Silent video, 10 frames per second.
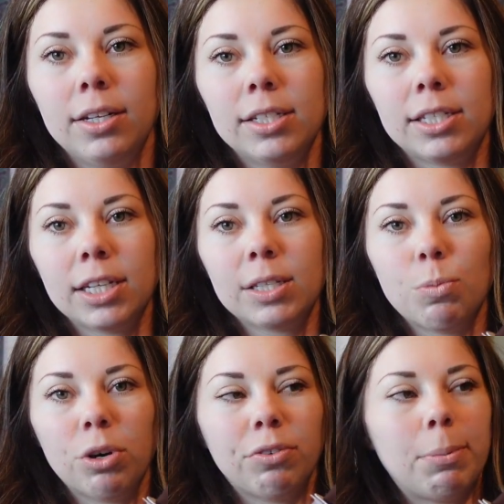six
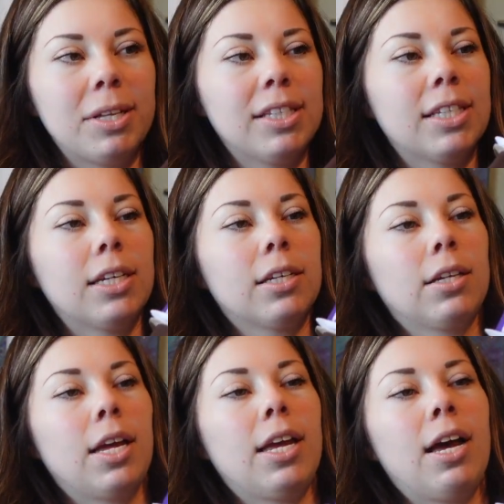more ribbons.
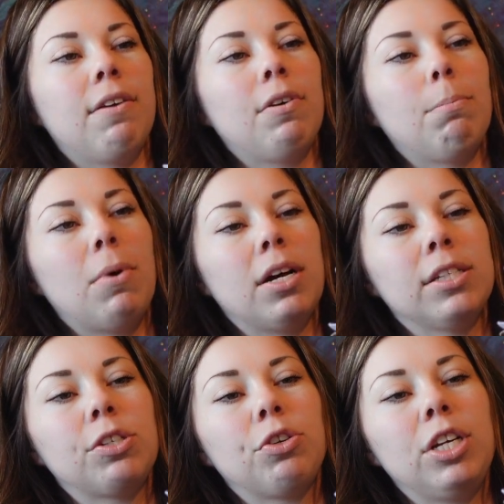I have a
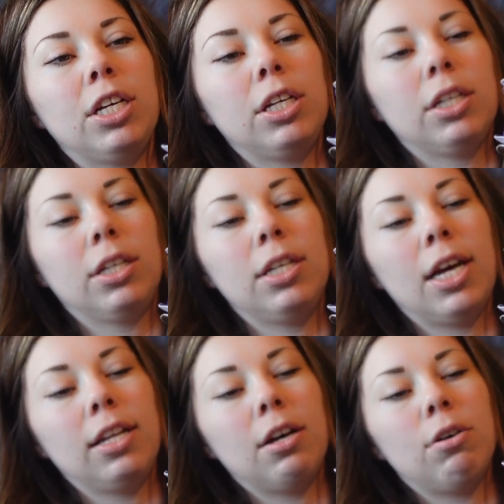moss green,
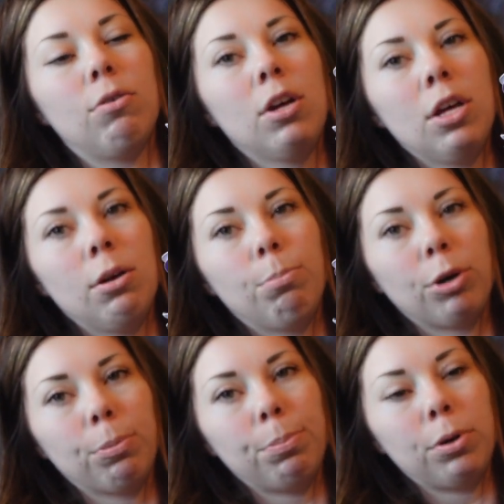yellow,
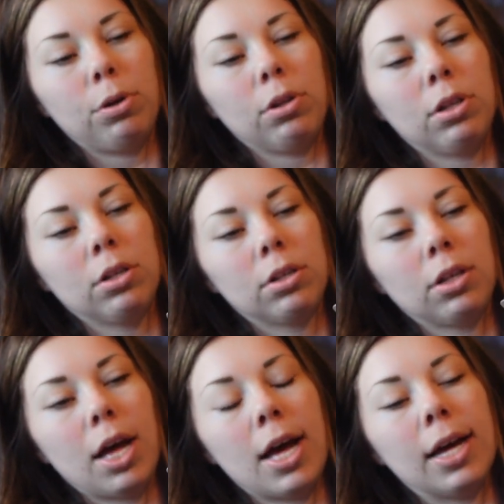purple,
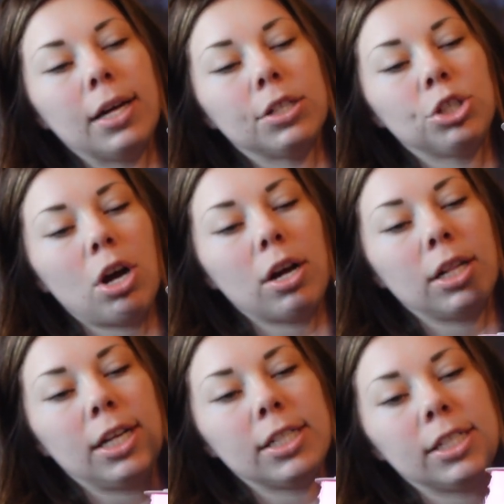uh,
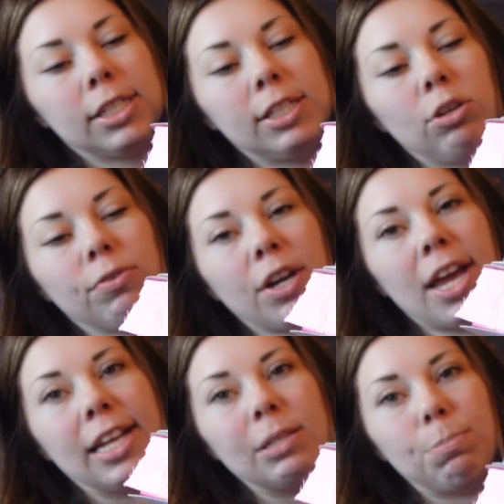chocolate, silver, and